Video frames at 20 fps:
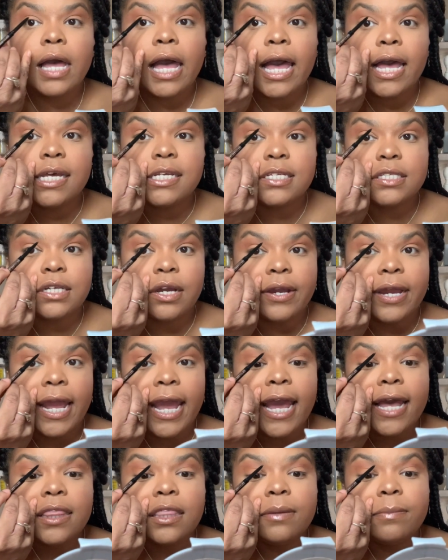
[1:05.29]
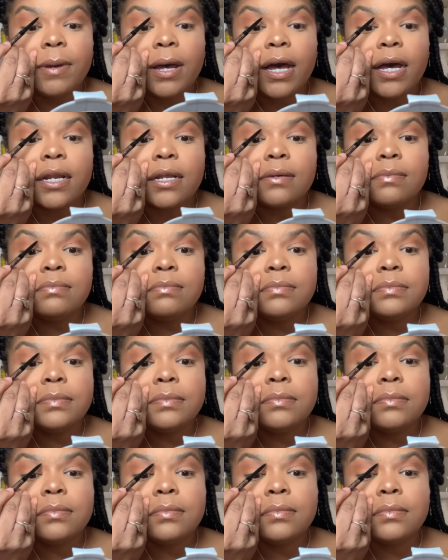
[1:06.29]
I start at the bottom,
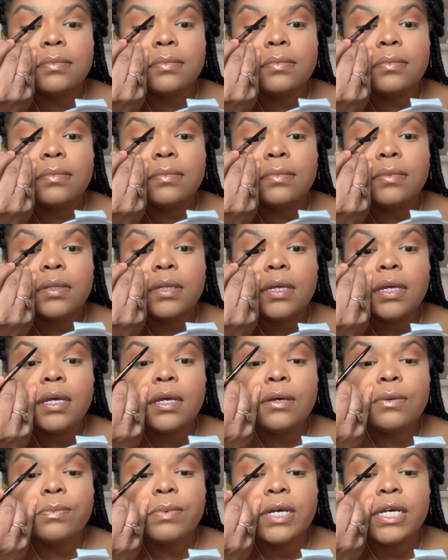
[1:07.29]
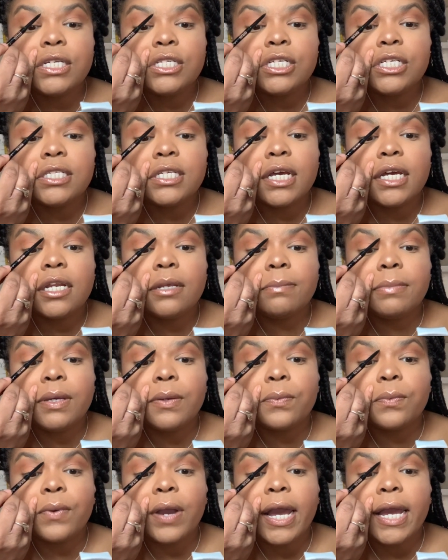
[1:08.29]
which is gonna be
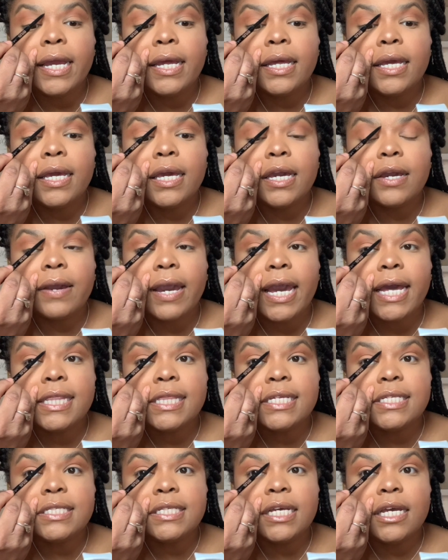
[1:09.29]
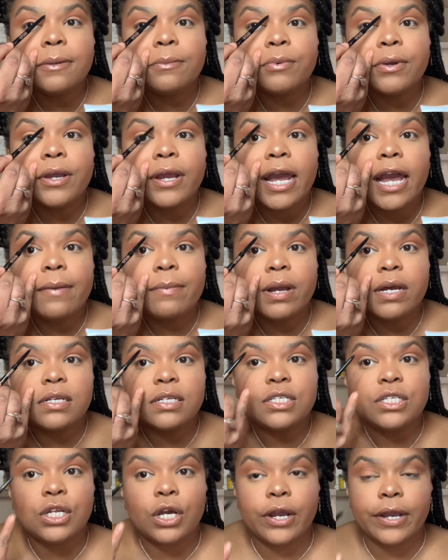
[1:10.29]
right here at the tip where your eyebrows
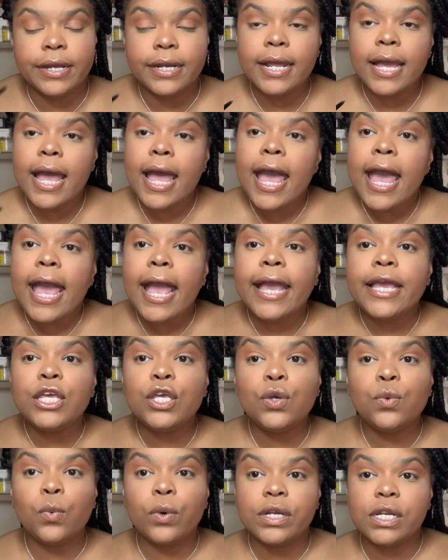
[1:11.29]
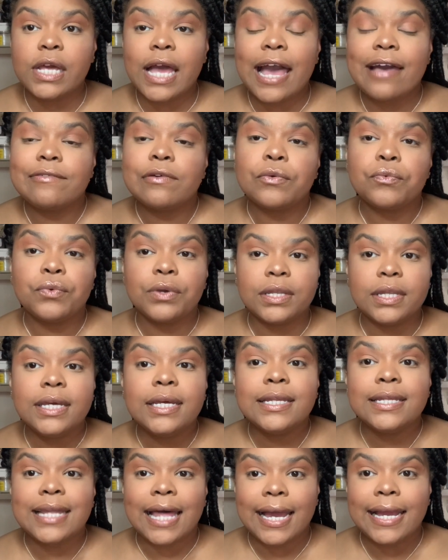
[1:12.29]
start. And you wanna have a really
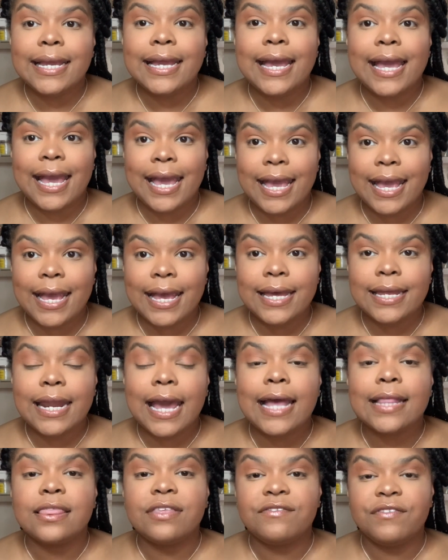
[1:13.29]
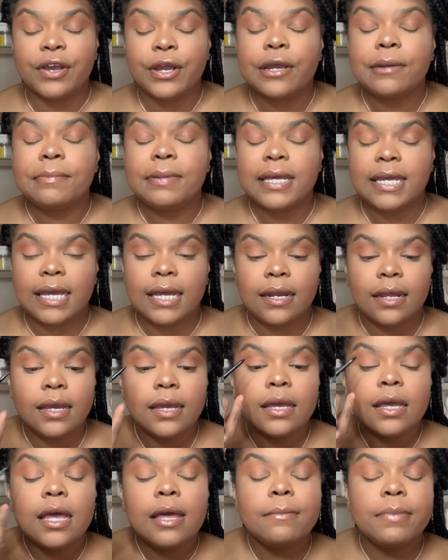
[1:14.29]
light hand at the very
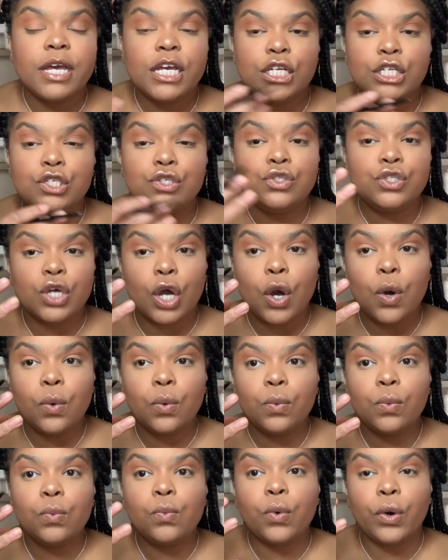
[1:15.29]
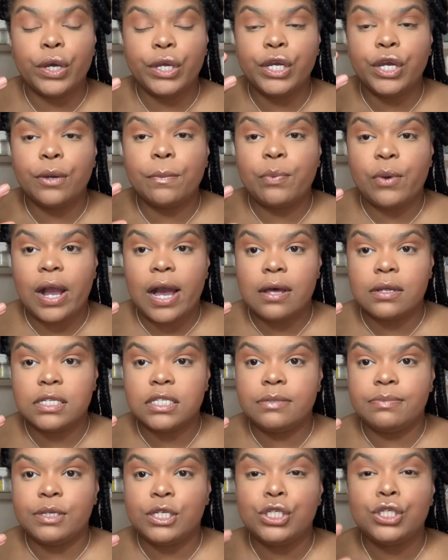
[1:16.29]
beginning because you don't want your brows
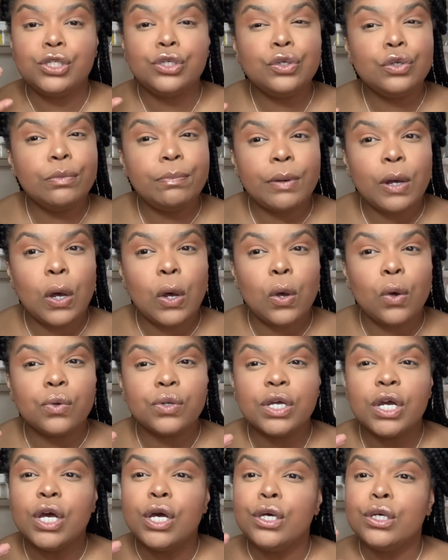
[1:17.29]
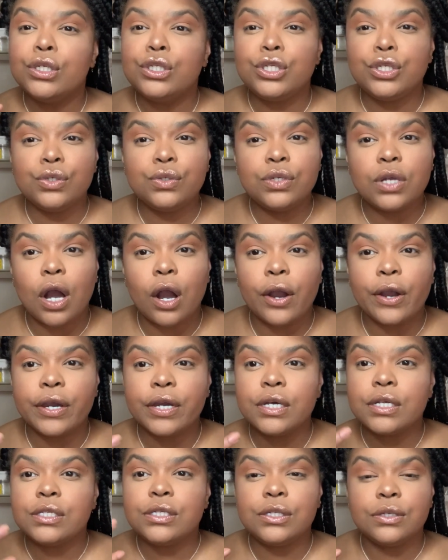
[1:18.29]
to be too bold, too
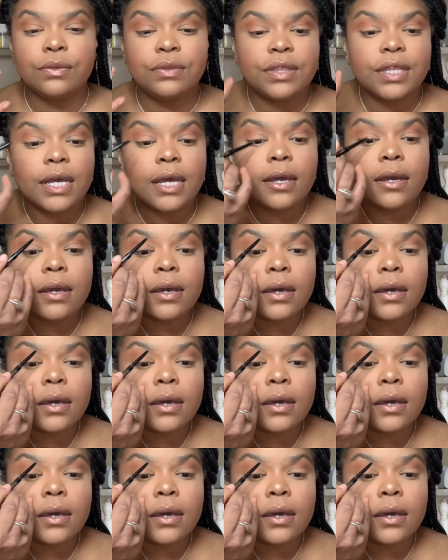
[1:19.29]
dark, too thick.